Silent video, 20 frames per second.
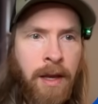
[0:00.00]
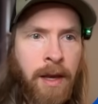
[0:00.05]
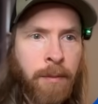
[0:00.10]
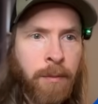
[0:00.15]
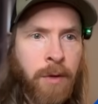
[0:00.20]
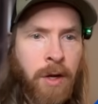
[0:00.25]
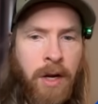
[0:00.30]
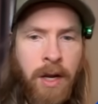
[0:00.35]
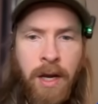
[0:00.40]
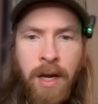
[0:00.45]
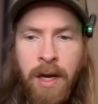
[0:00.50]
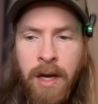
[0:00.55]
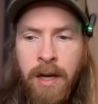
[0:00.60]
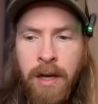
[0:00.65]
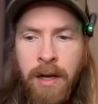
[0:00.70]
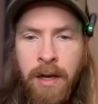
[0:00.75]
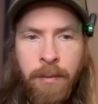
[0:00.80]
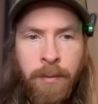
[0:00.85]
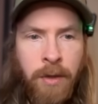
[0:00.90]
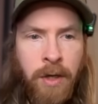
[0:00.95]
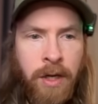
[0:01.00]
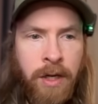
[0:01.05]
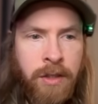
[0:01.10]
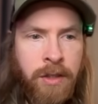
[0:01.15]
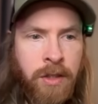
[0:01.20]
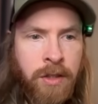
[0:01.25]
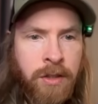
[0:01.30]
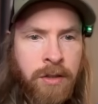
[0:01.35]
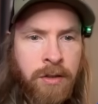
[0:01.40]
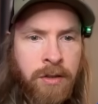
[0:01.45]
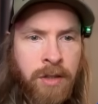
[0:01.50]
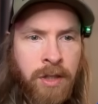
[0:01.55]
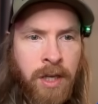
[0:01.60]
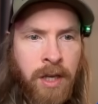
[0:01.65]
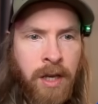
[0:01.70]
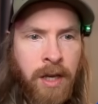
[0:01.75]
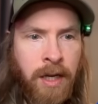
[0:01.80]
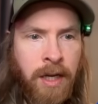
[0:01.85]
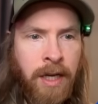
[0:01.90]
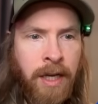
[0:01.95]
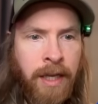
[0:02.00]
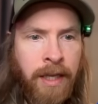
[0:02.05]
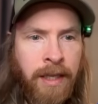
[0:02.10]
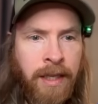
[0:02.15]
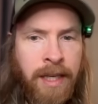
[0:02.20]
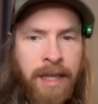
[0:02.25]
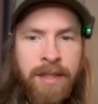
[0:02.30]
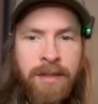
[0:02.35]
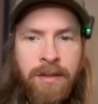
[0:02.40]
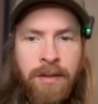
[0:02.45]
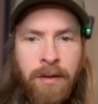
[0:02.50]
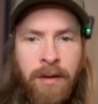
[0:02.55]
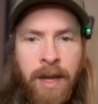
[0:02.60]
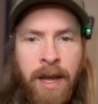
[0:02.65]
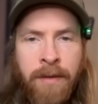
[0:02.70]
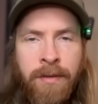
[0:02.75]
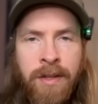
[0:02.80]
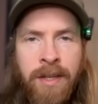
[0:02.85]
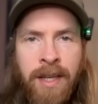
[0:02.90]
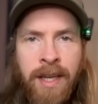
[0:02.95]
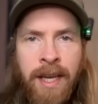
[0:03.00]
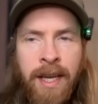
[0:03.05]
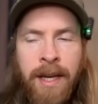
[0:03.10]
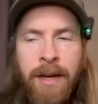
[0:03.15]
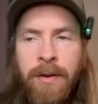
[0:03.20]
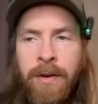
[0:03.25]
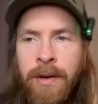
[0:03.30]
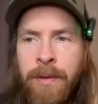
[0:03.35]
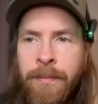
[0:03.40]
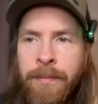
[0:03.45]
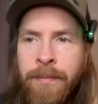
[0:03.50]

I'm gonna I'm gonna just uh, click yes on everything here,